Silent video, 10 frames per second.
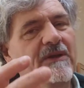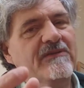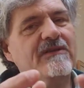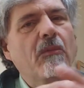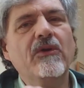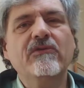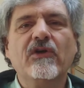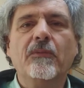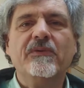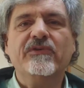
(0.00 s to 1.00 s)
but someone who's
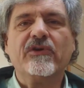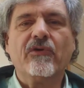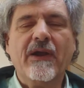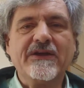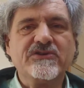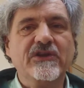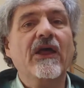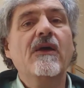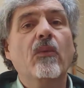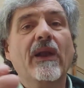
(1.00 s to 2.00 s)
open to correction
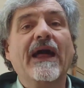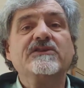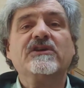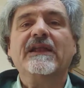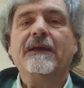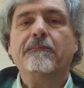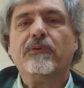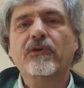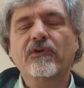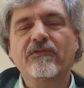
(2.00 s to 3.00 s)
will actually
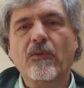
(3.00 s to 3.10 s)
improve.